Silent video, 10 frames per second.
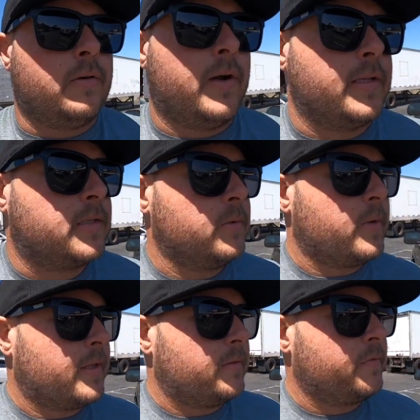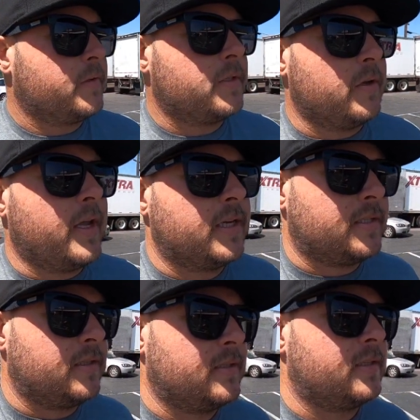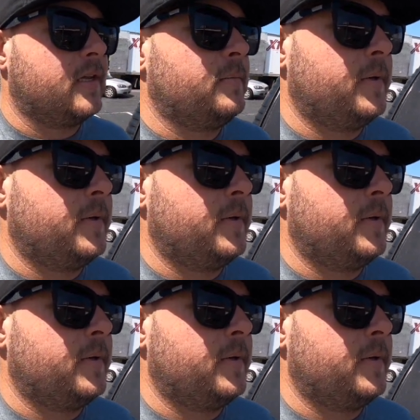All right, so we're at the first location. This is going to